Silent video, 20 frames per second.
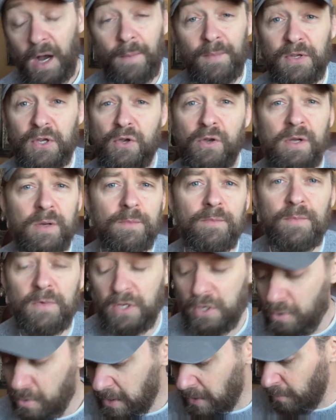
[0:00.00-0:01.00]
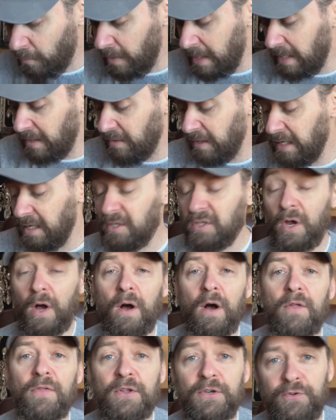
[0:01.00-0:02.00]
You can rig these
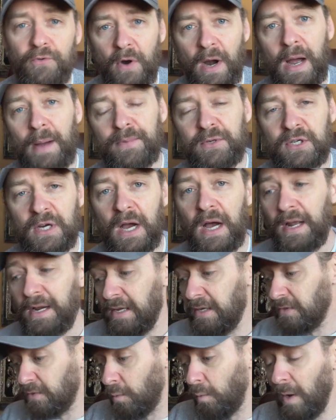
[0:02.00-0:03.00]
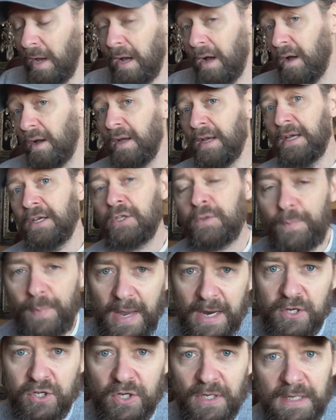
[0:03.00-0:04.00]
on the drop shot as well,
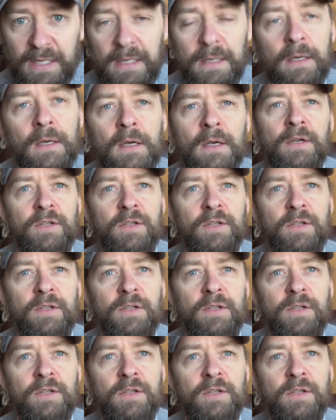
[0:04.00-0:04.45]
especially,